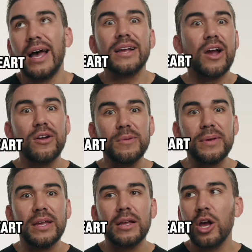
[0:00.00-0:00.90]
not Cardi
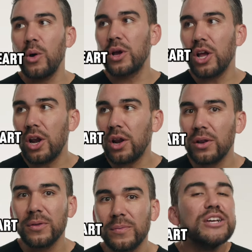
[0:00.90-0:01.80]
B, oh,
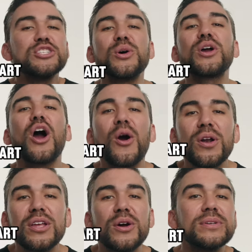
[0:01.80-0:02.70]
so
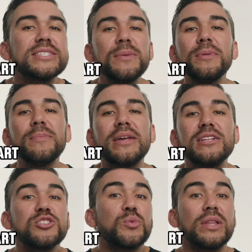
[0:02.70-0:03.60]
cardio simply
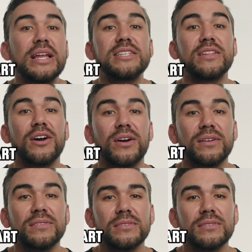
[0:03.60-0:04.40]
means related to the heart.